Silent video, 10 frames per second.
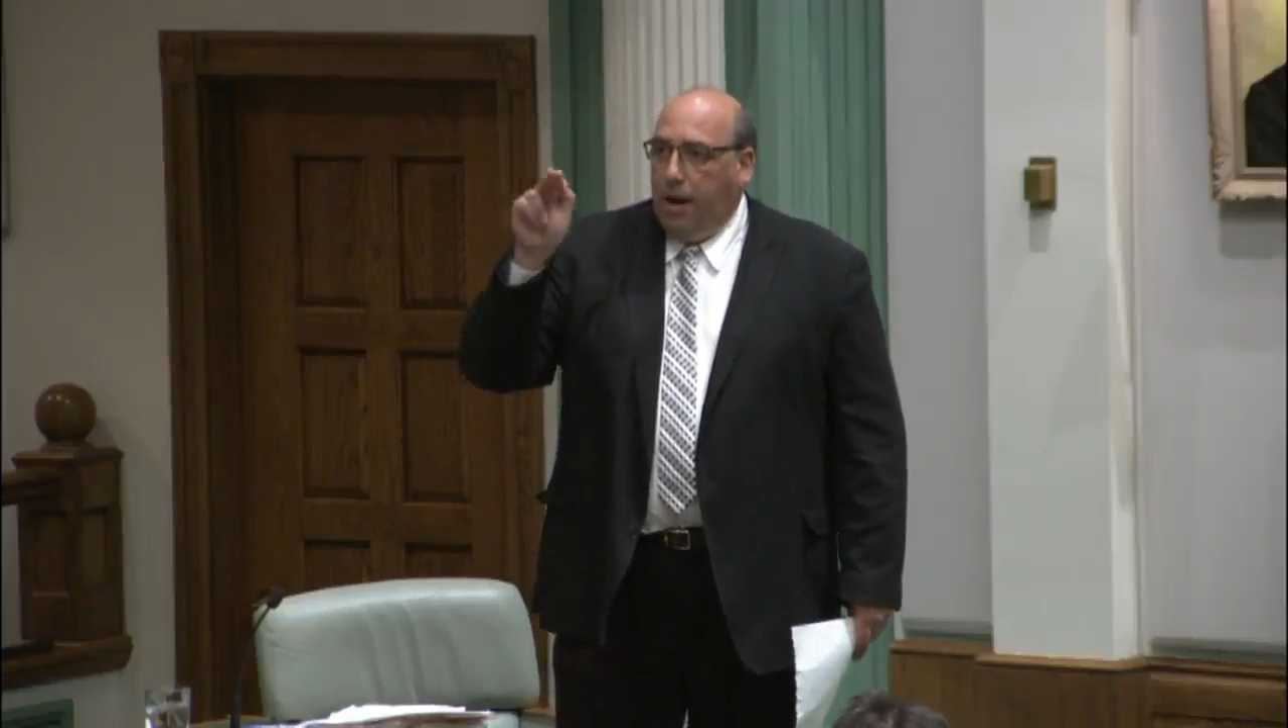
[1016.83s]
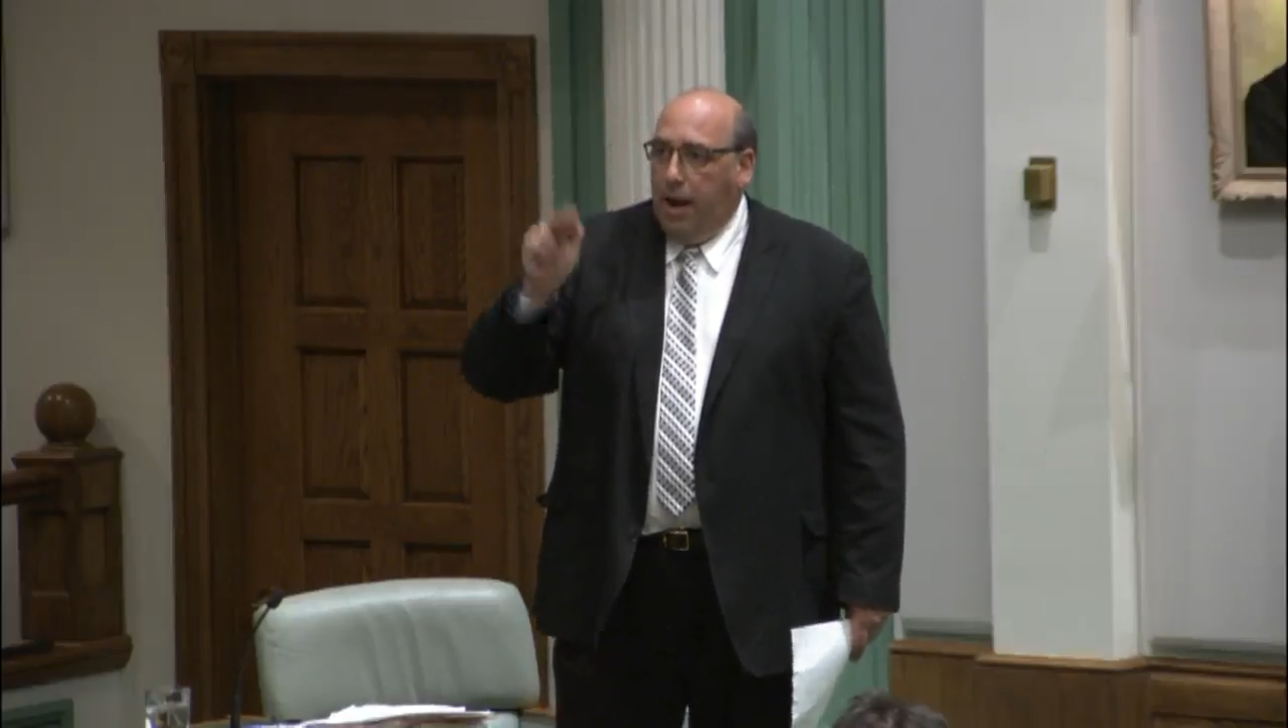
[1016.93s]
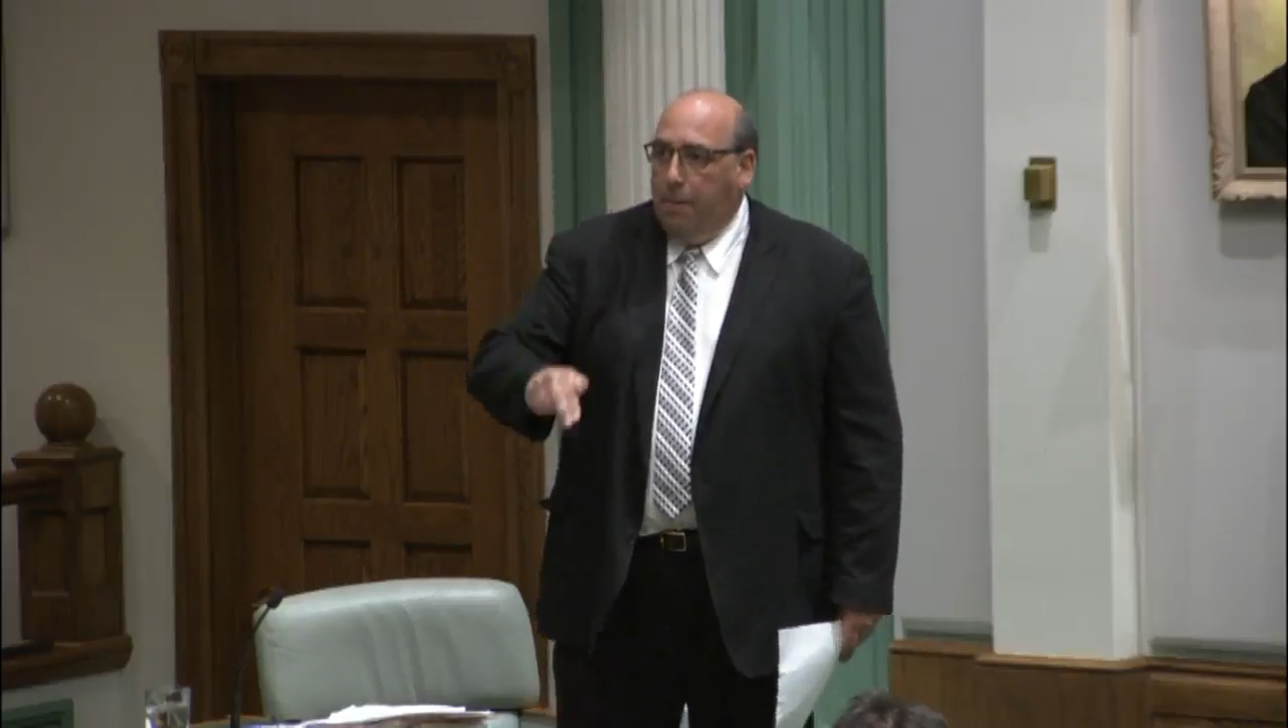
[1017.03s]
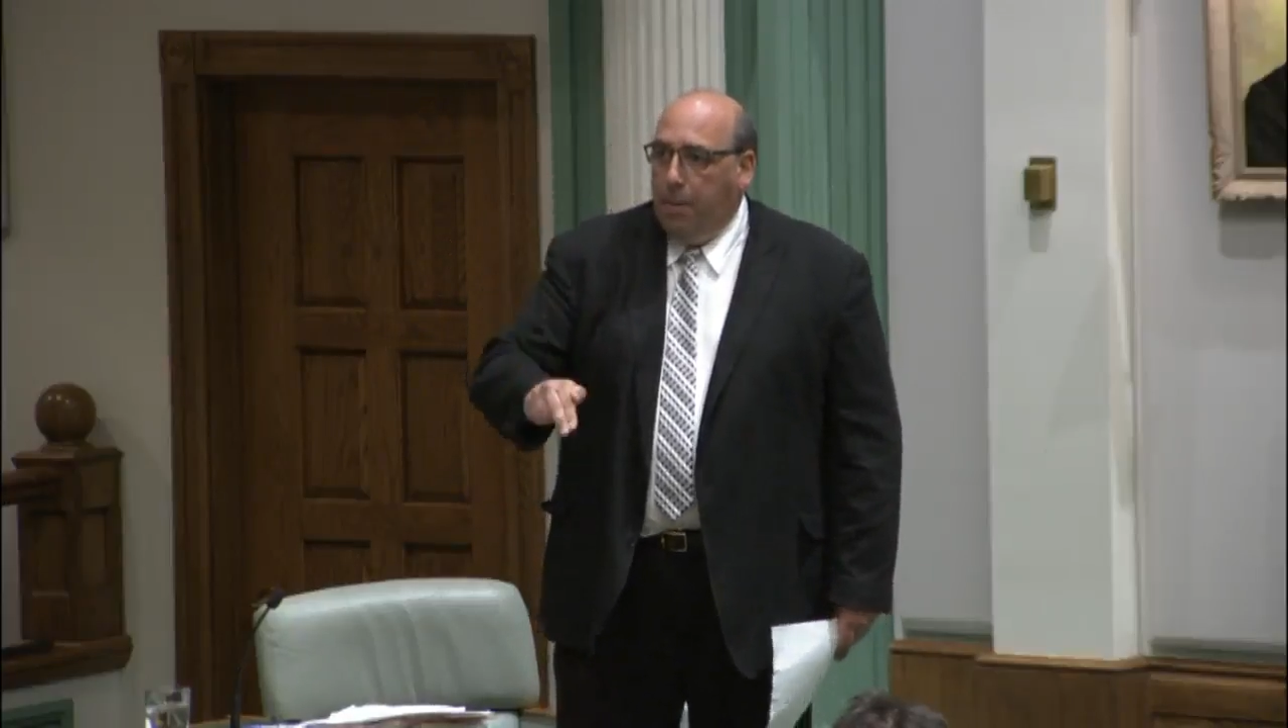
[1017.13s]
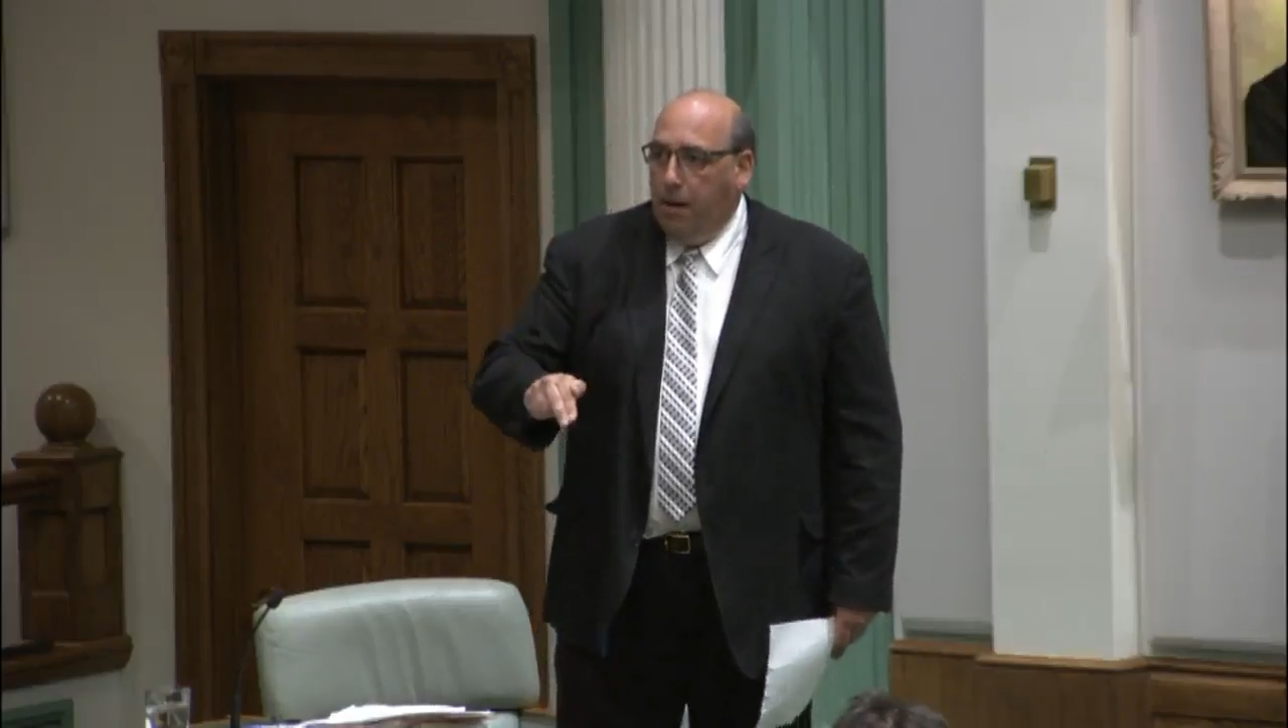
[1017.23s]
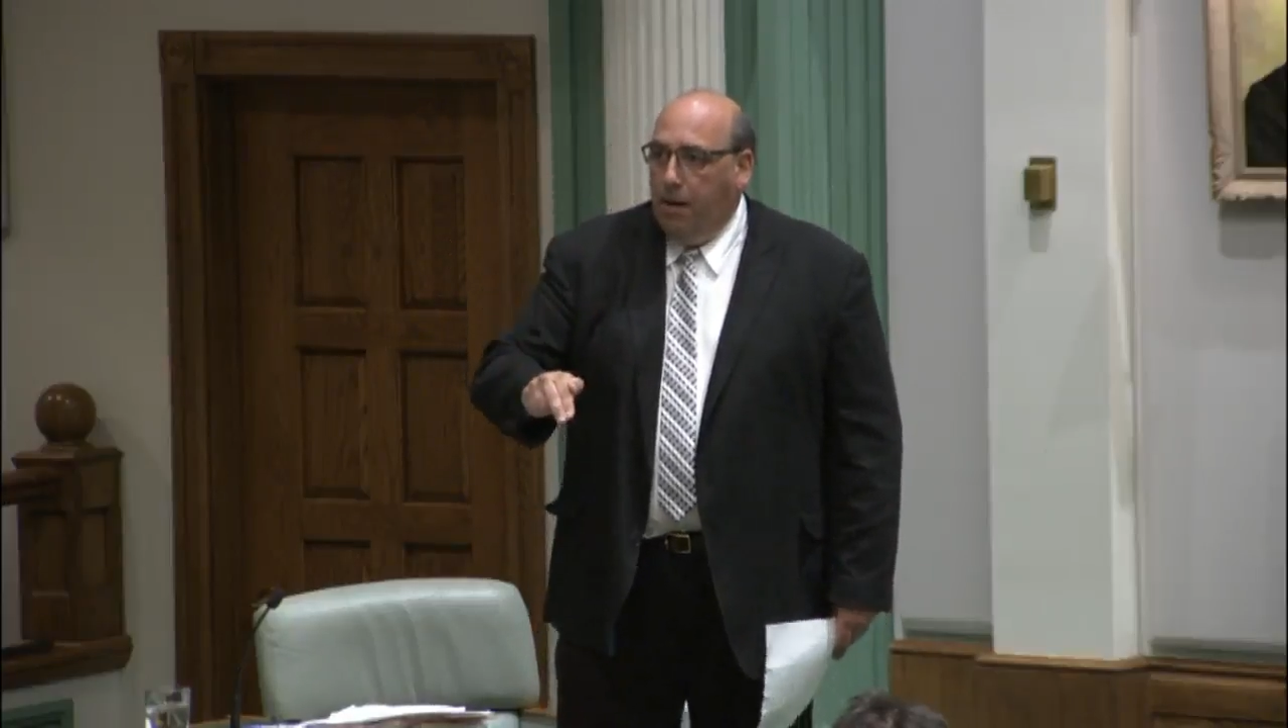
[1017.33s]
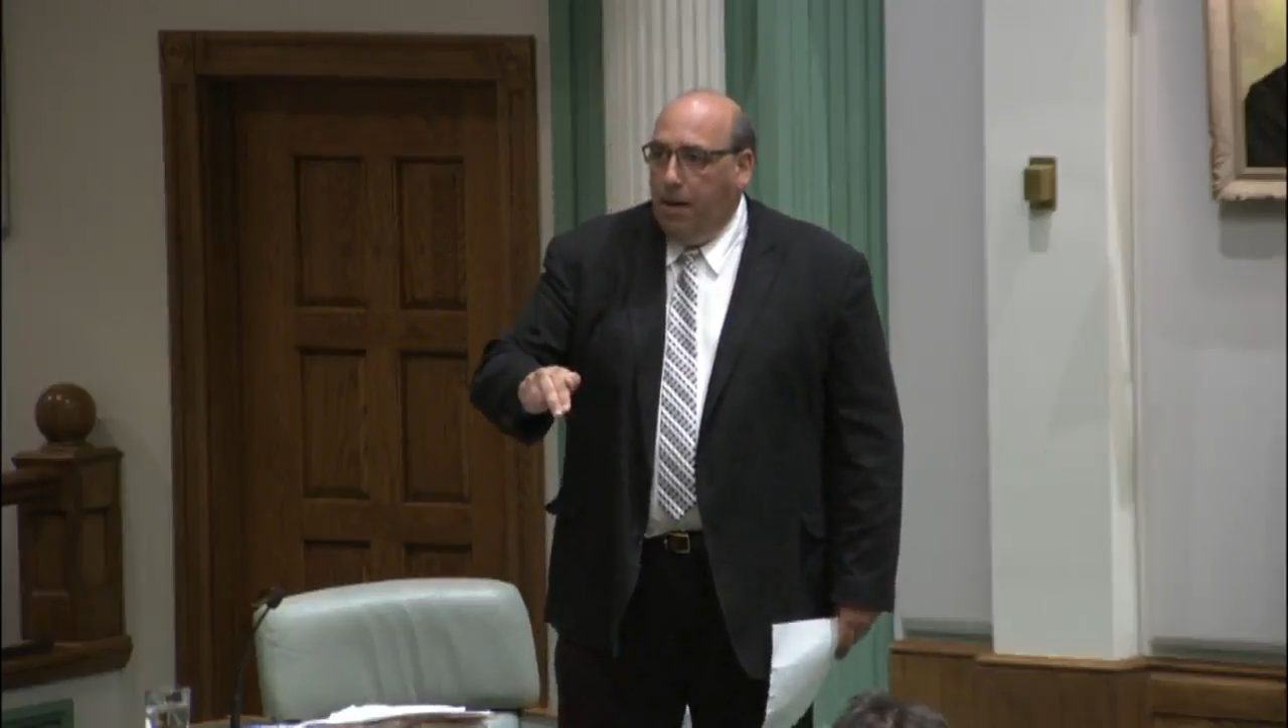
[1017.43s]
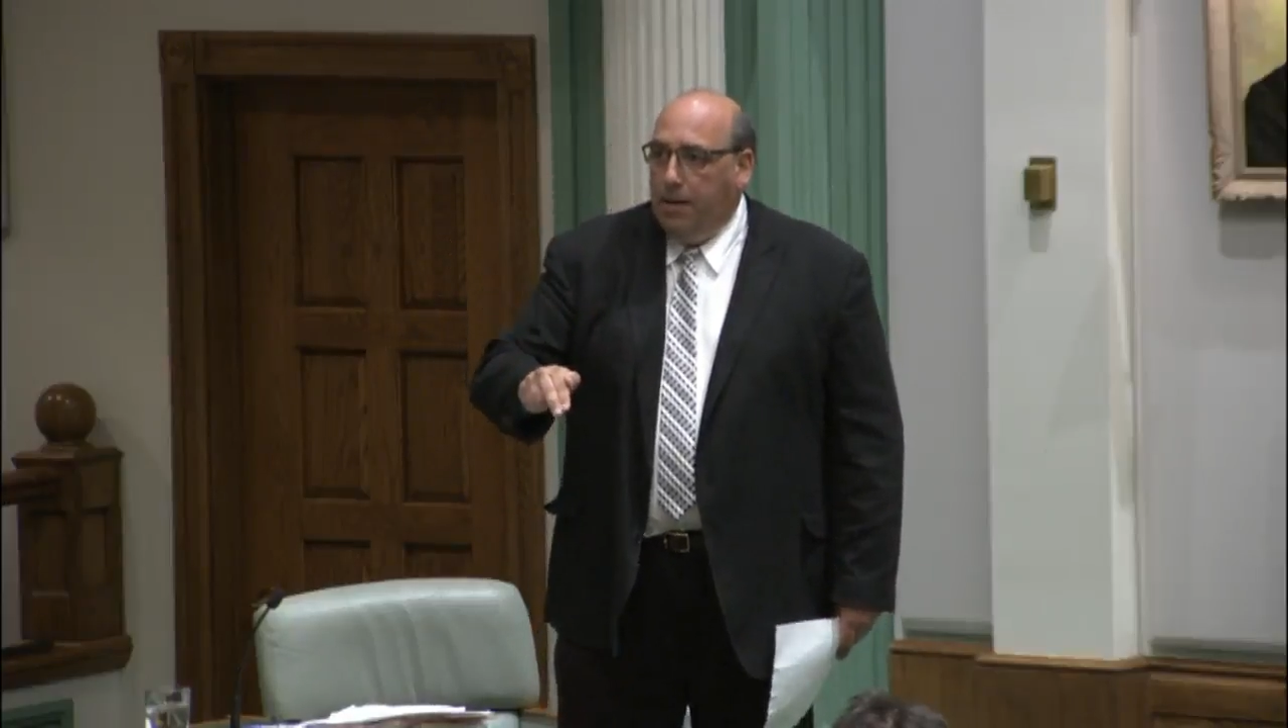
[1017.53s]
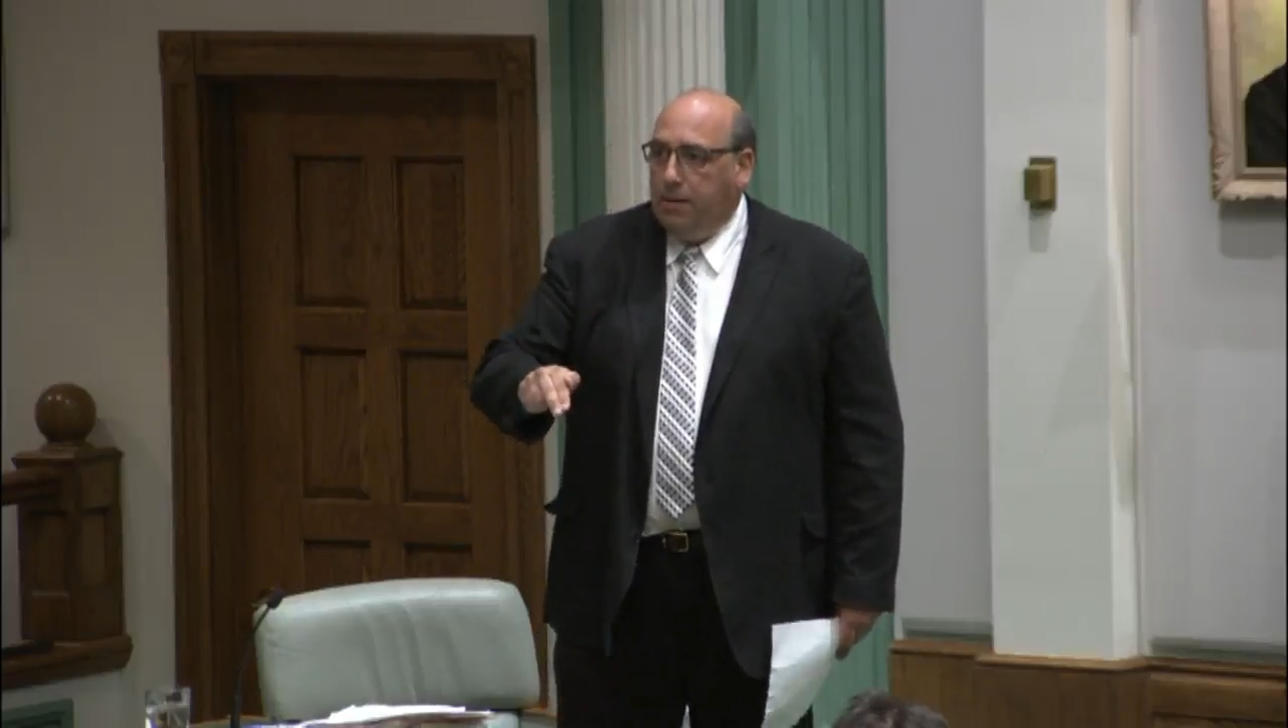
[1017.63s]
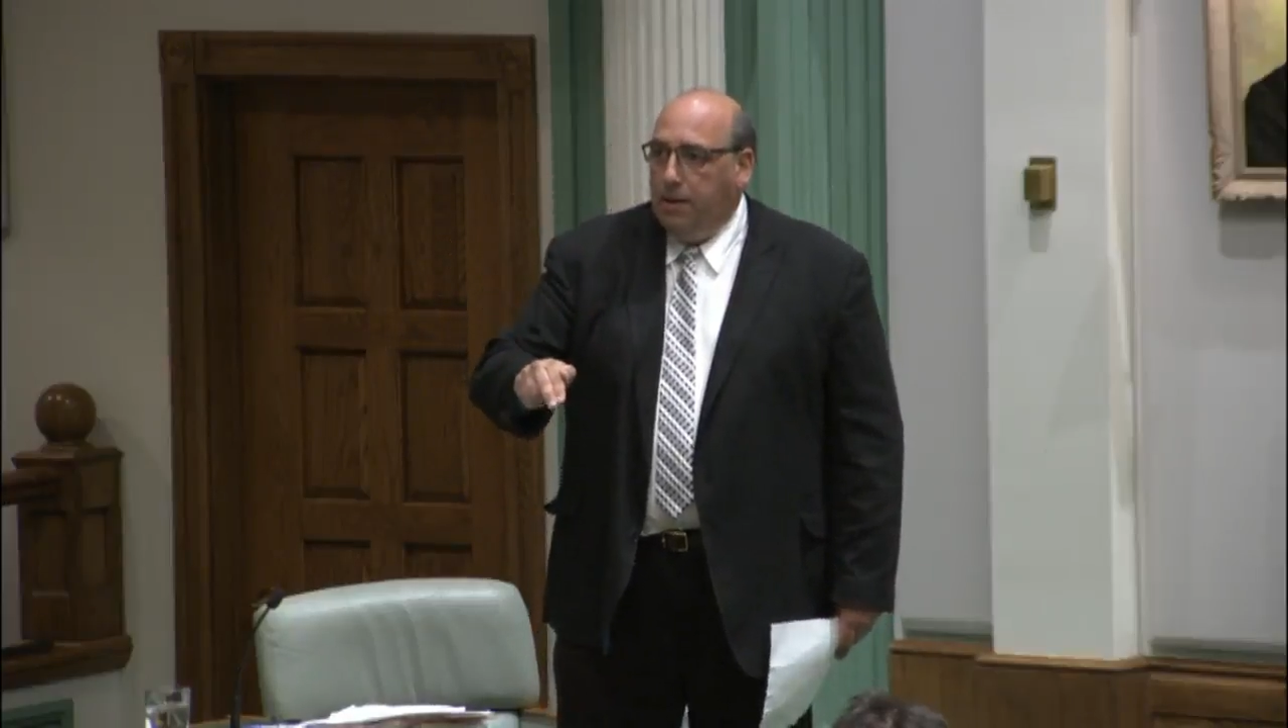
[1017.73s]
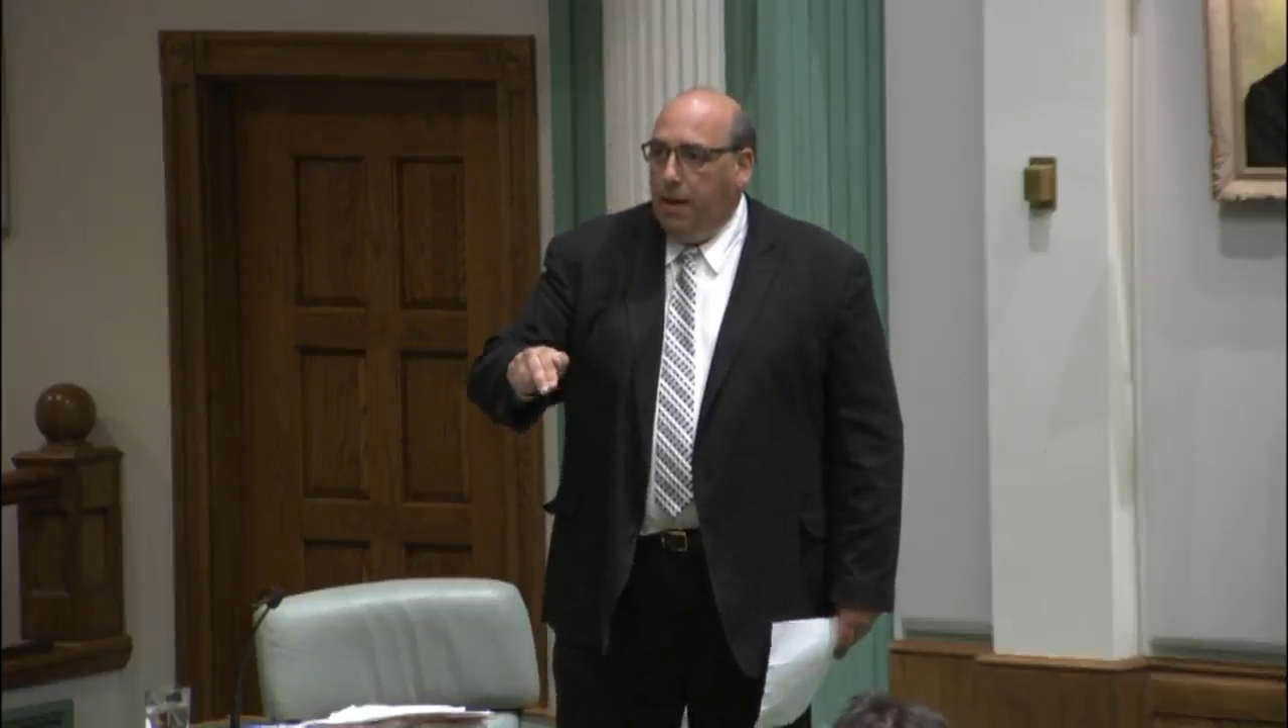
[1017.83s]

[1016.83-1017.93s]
capitalise